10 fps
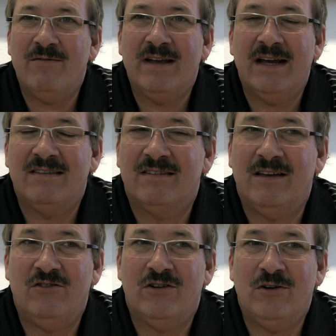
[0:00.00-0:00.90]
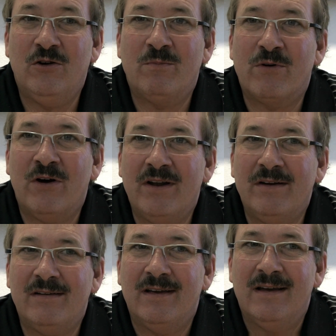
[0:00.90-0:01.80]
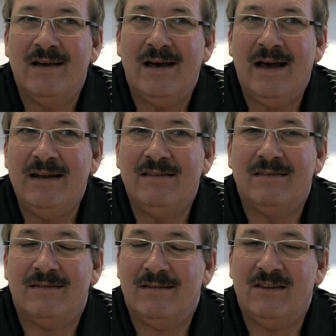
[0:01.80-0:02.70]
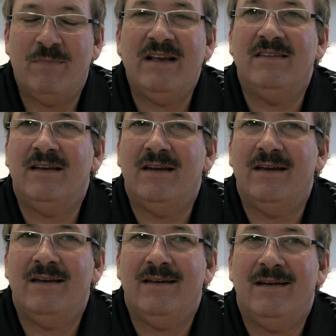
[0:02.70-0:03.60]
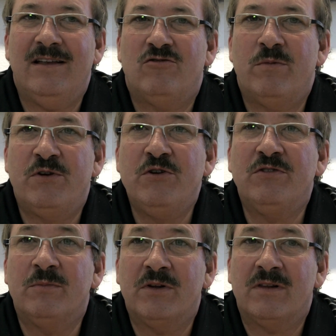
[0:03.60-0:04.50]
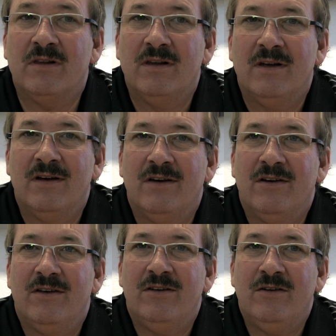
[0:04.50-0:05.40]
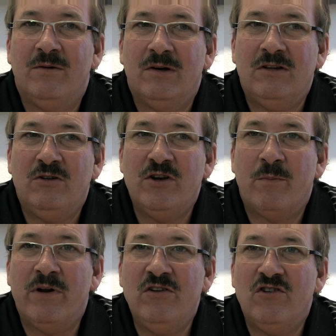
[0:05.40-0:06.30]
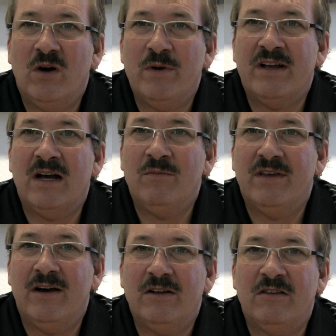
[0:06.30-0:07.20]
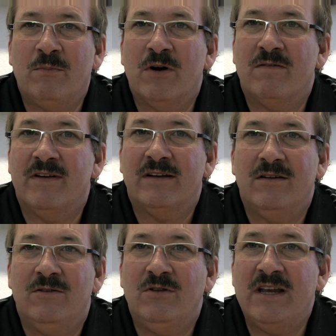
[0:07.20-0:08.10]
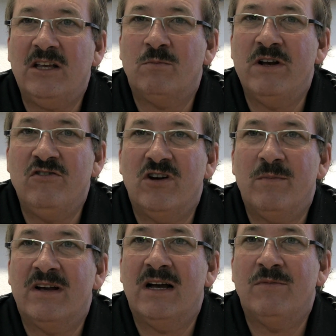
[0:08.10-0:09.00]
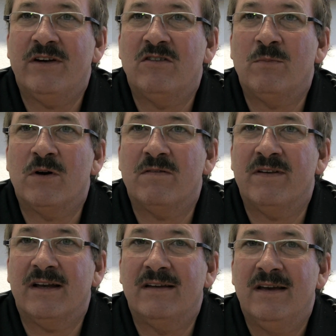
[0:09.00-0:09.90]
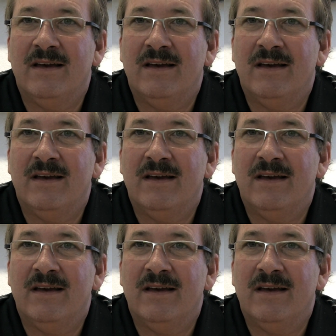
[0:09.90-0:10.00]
We get such a good product, and it's basically, it's reproducible. You do your print job, it comes out, it's perfect. You do the next print job, it comes out, it's perfect.